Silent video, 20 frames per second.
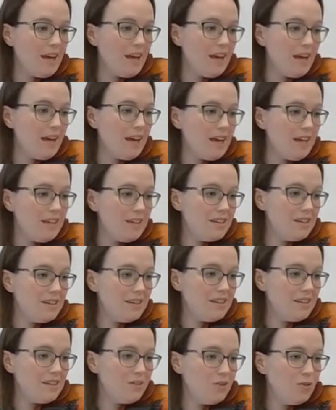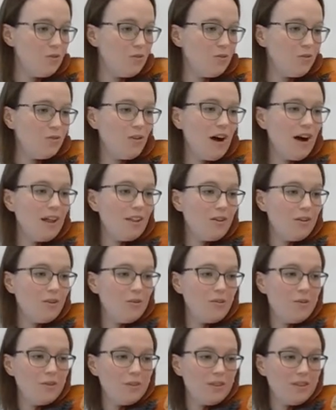and to
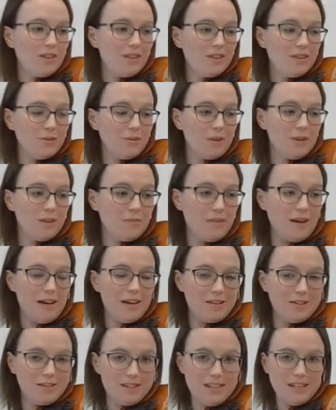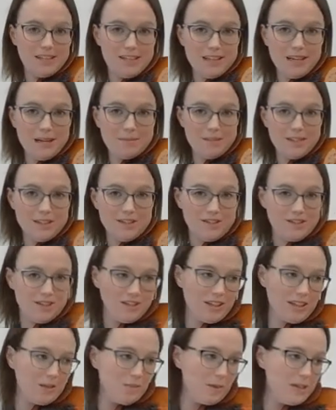follow the rhythm patterns 10 times each, just
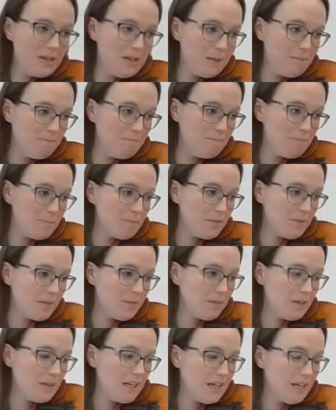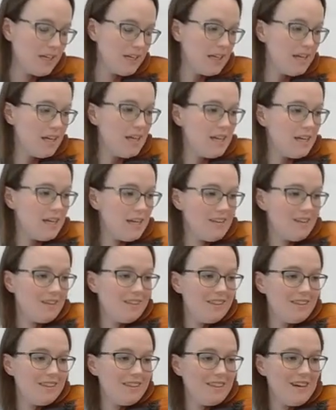like we did. Okay?
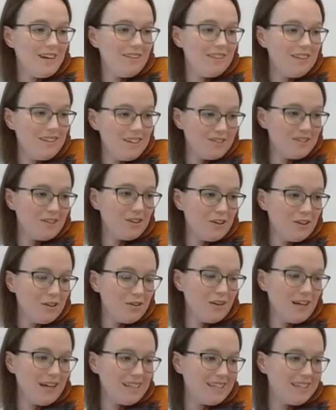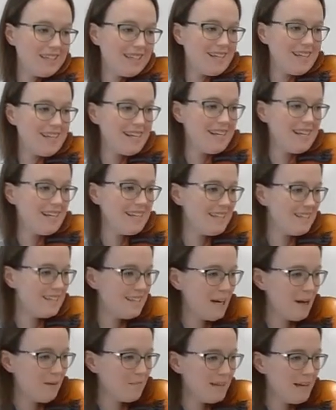Now these are the correct
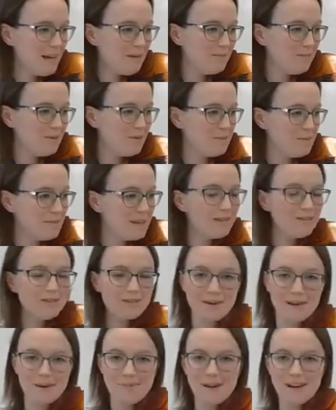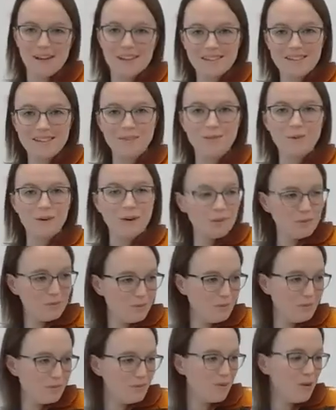top tap rhythms. That was my bad. I did the
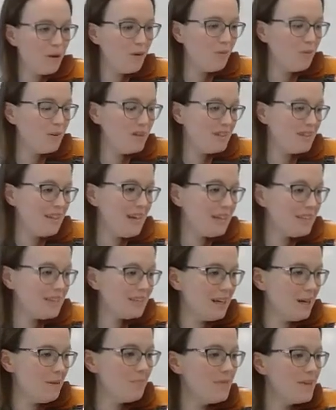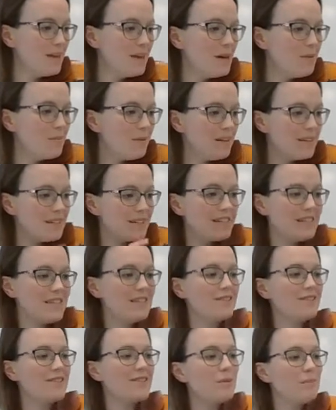wrong ones last time. But it says
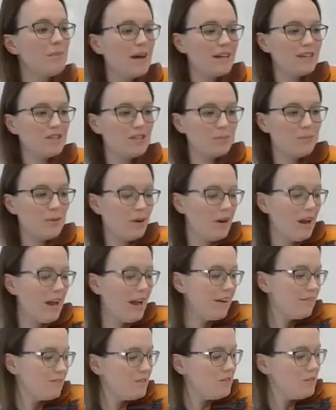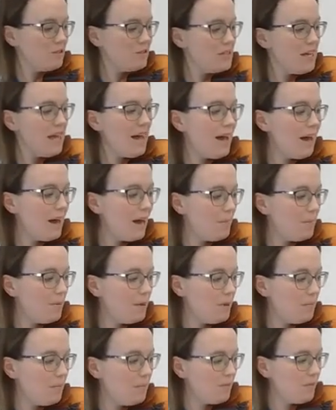here's the magic part. After you tap
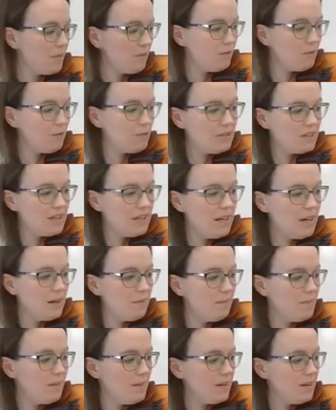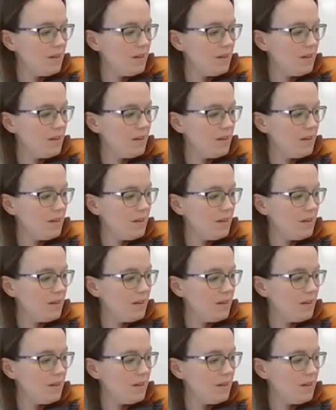the first time,